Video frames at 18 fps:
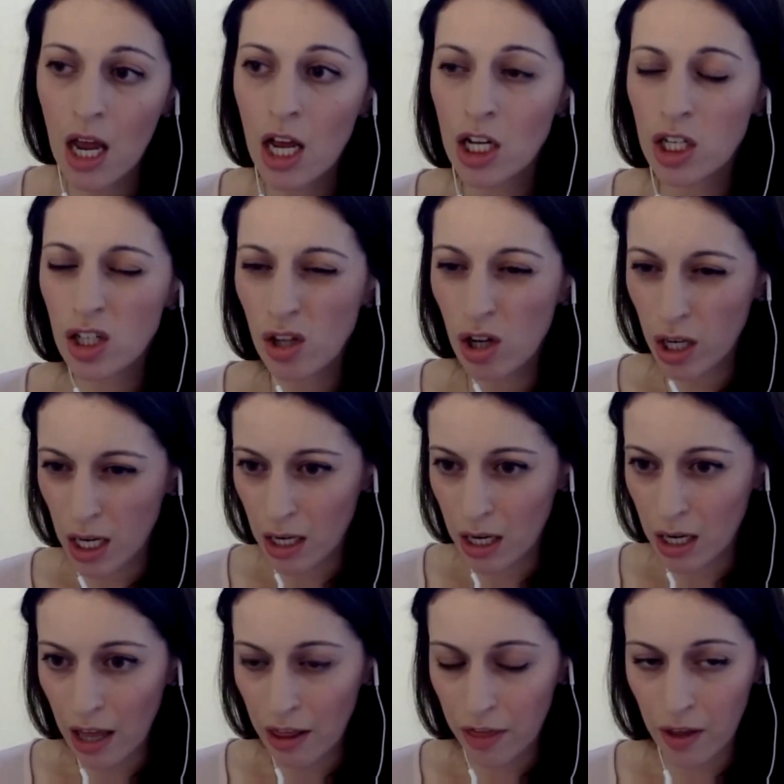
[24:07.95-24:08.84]
It's looking
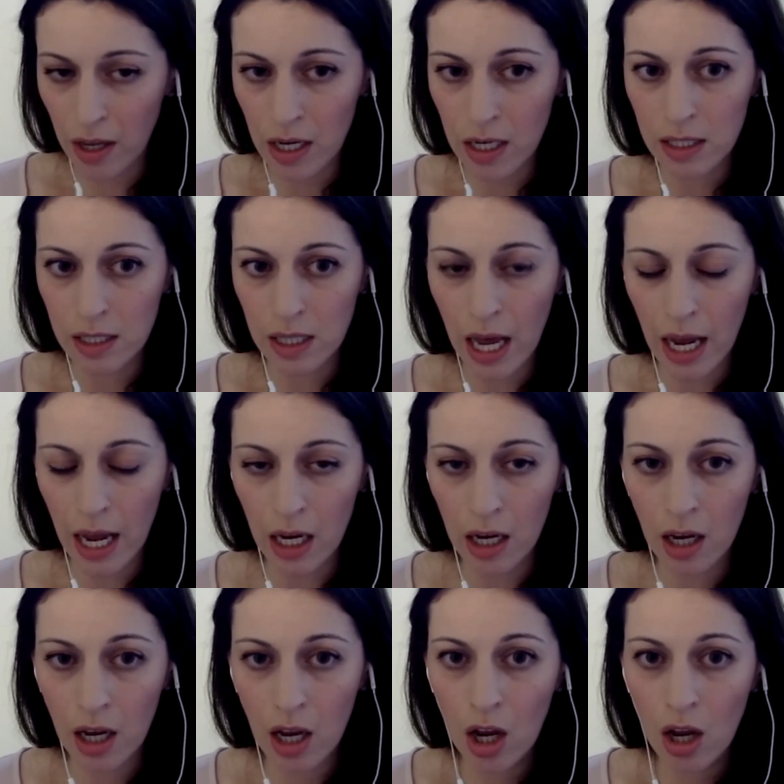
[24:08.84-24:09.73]
at things like
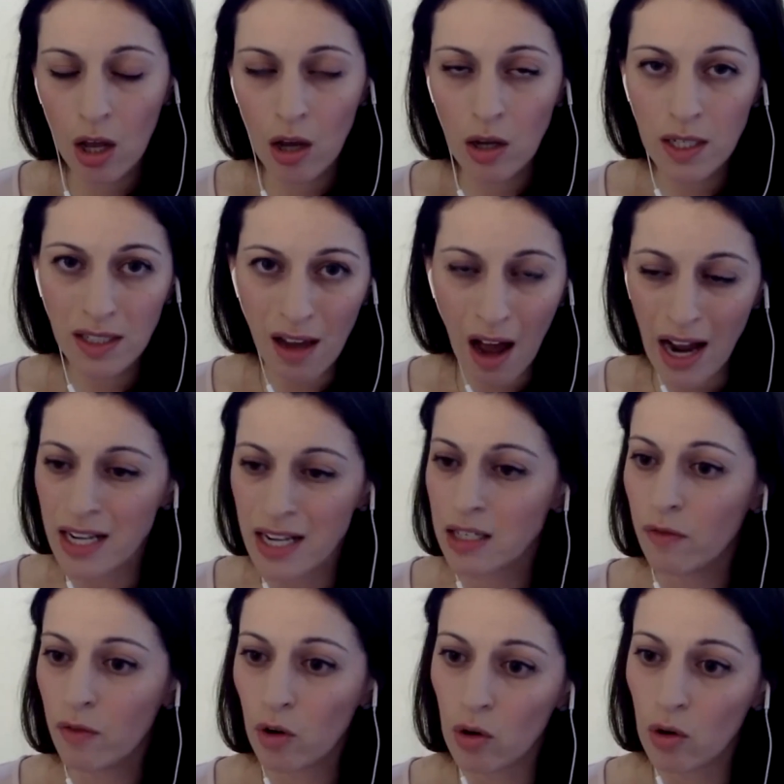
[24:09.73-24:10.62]
signs
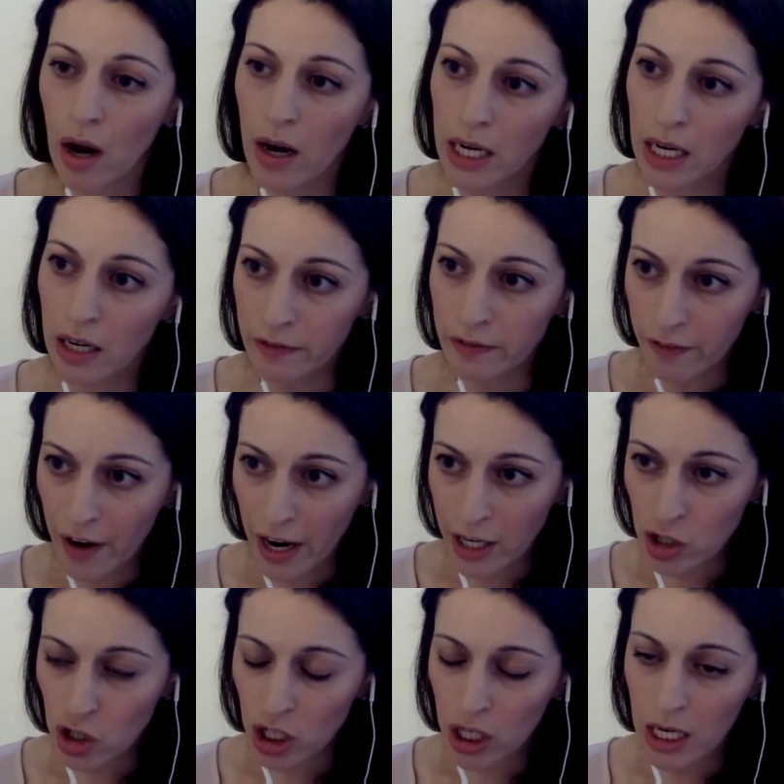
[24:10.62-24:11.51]
of chronic
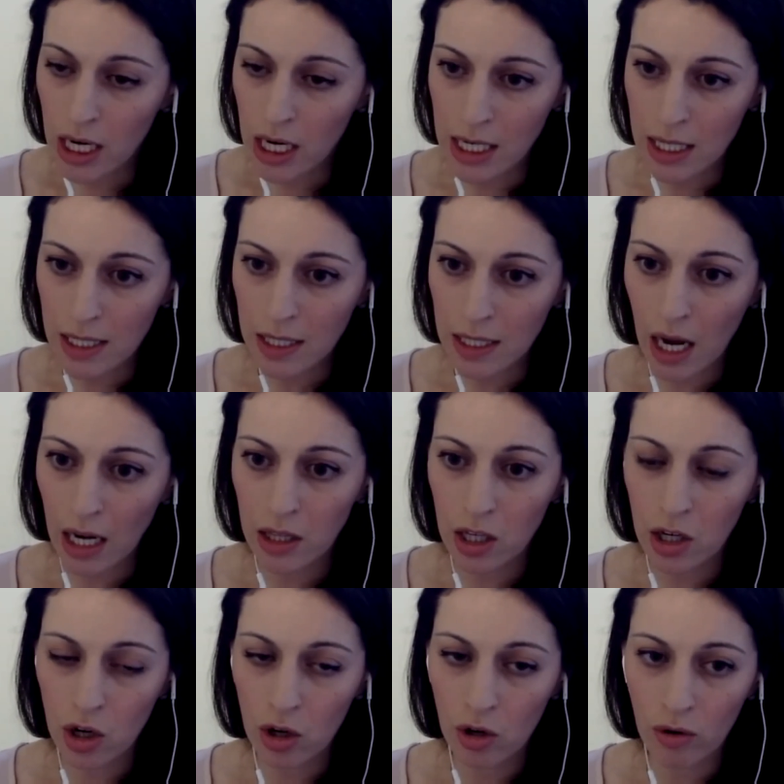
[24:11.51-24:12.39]
infection inside the
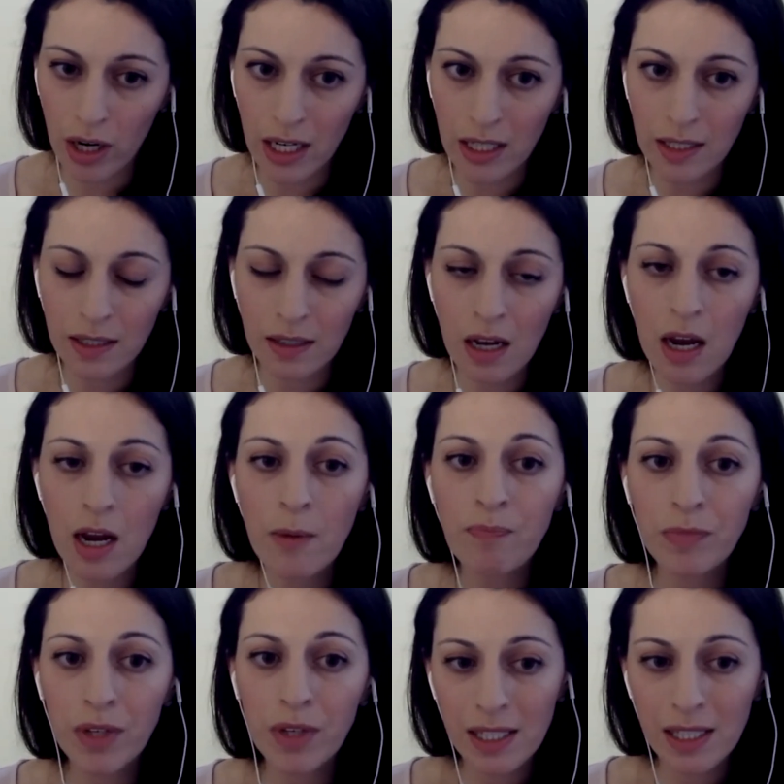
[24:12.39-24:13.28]
uterus,
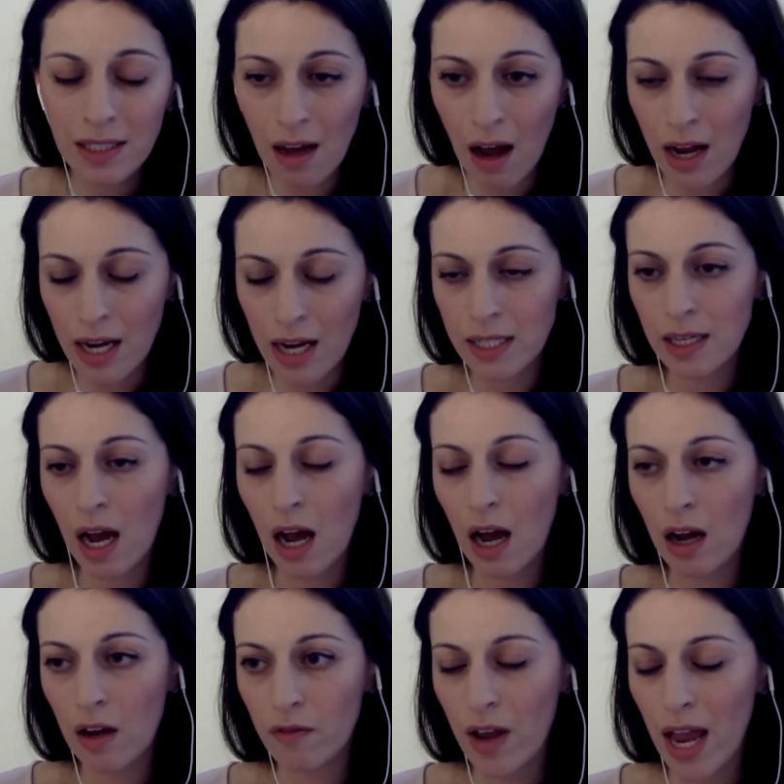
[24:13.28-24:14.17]
signs
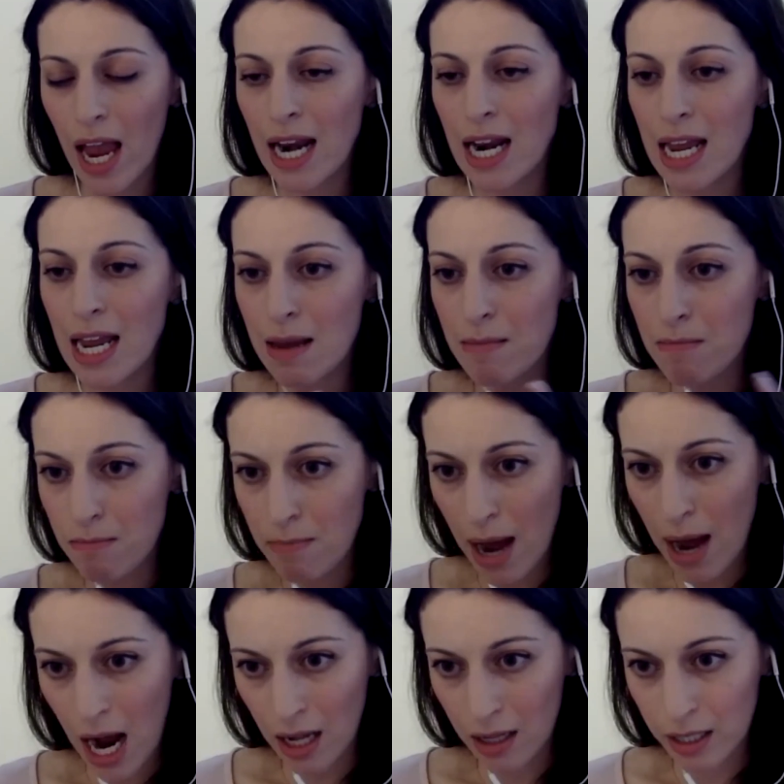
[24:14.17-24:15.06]
of an
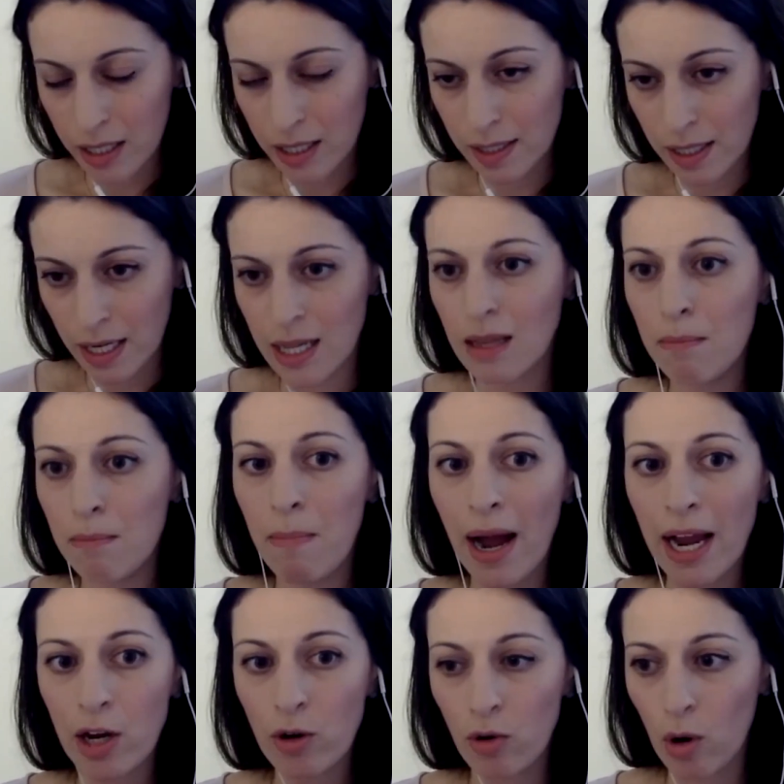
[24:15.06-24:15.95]
imbalance in the
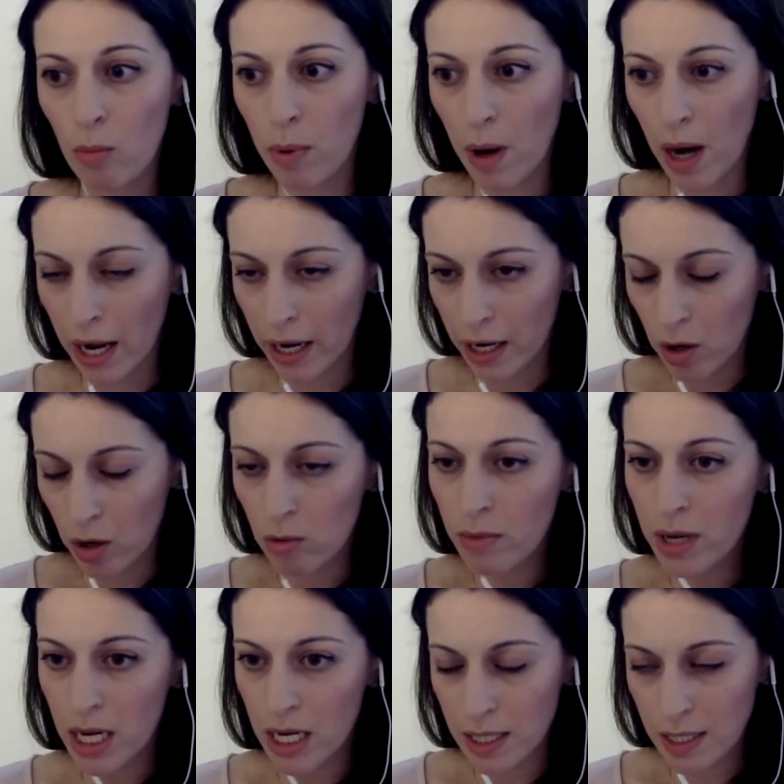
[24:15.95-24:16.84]

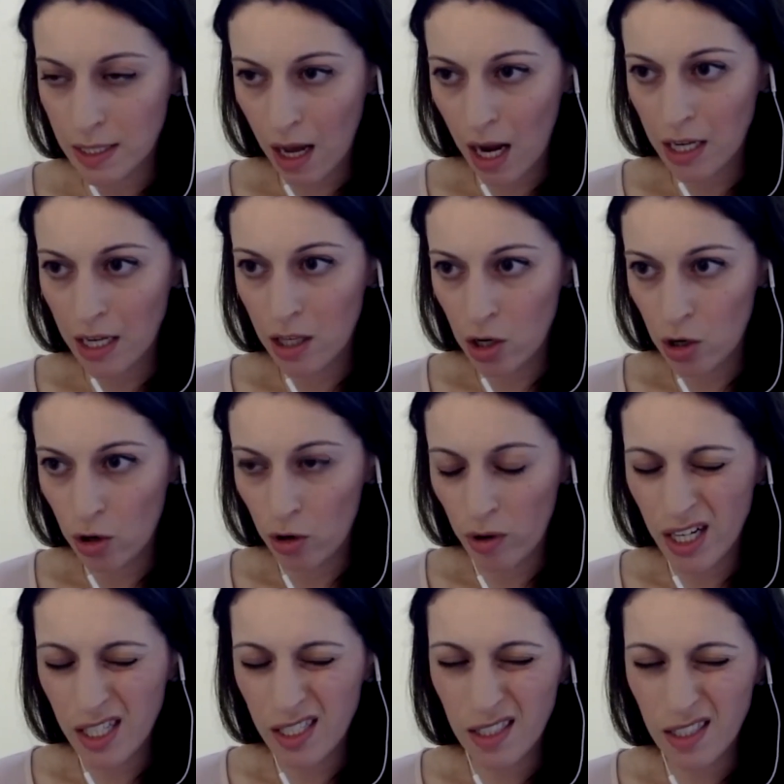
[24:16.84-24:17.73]
microbiome inside the
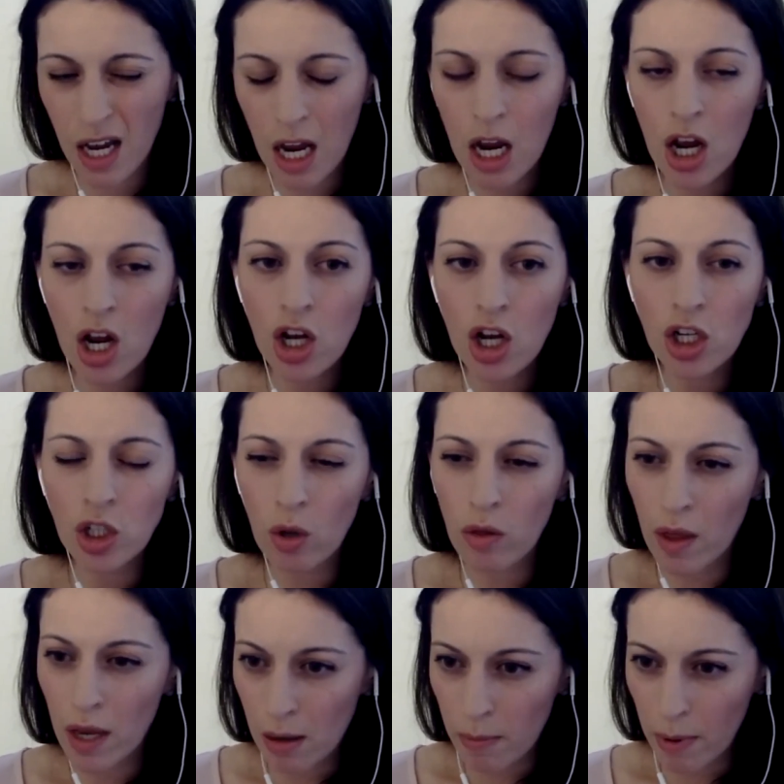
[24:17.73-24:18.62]
uterus. So
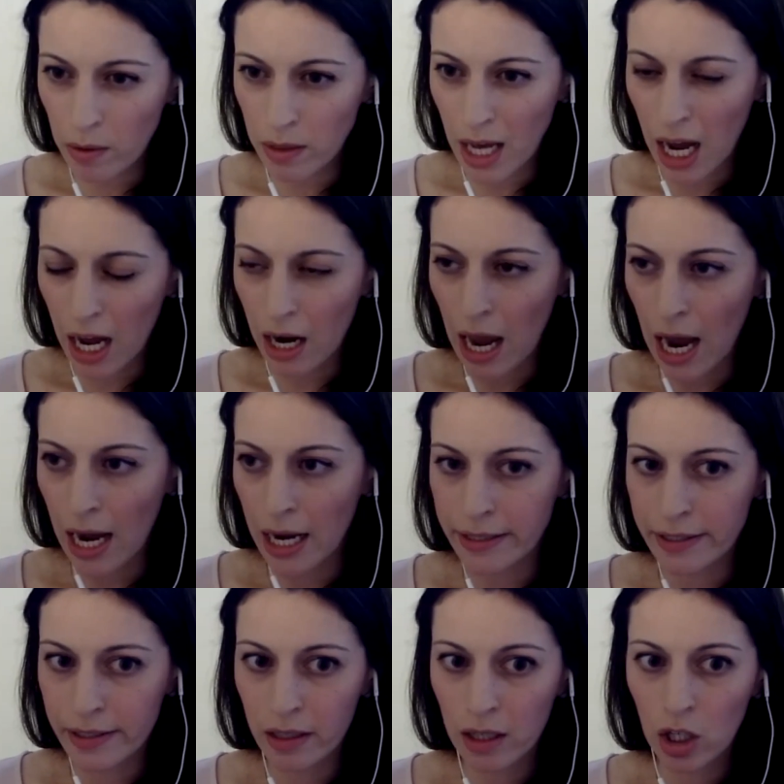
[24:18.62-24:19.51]
think about that
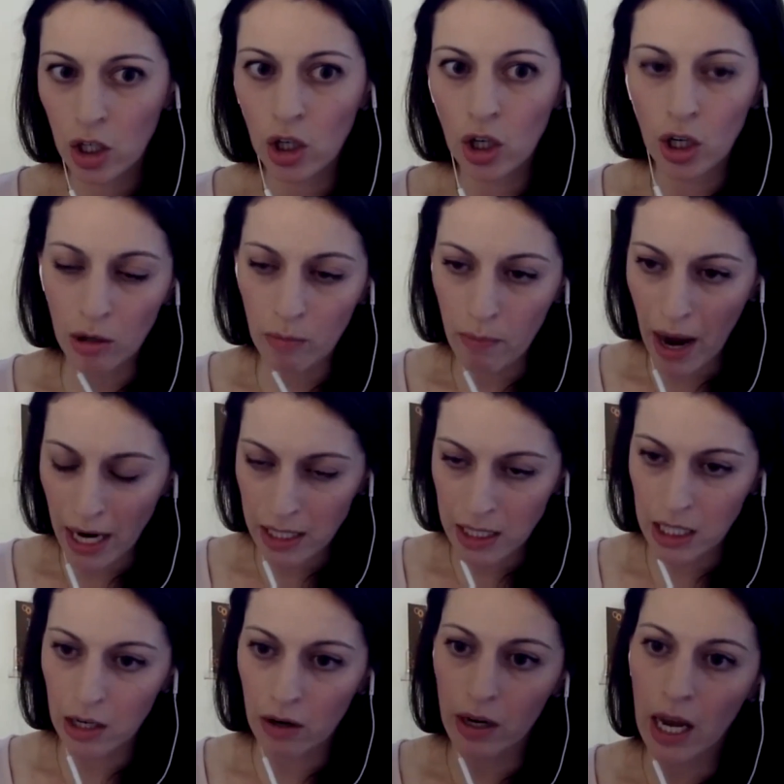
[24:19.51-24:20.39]
as good
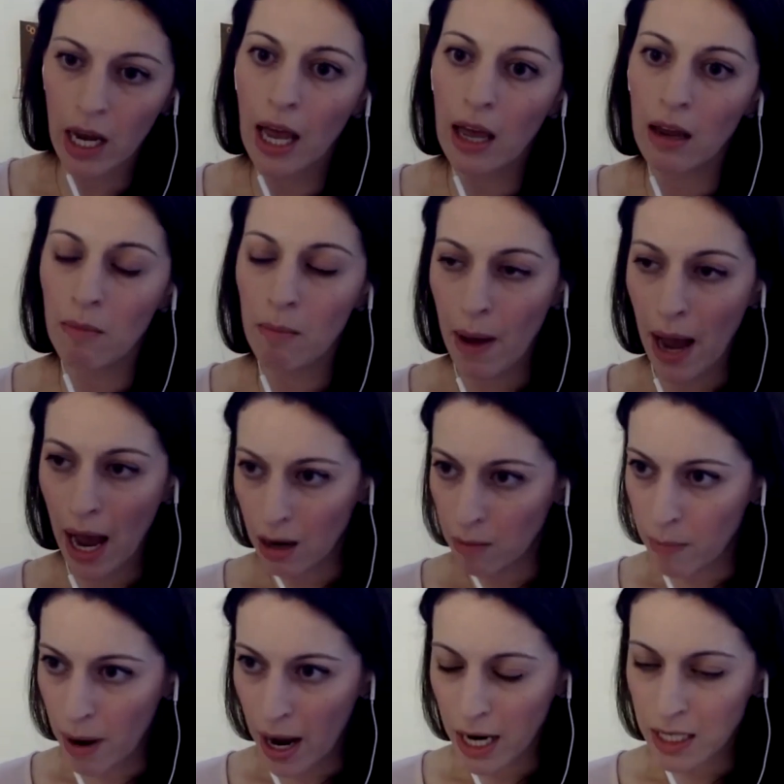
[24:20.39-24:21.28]
bacteria and
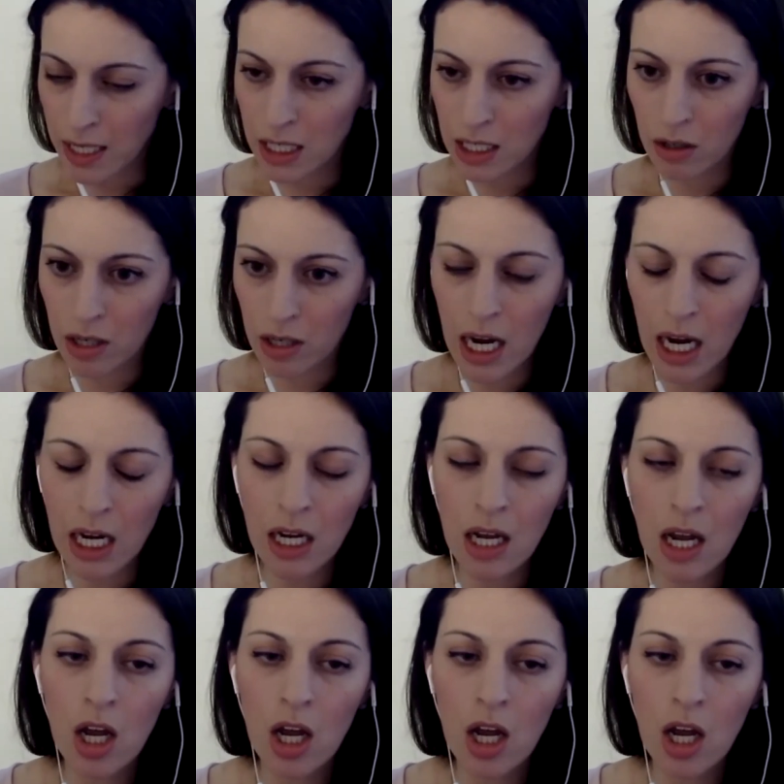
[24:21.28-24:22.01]
bad bacteria.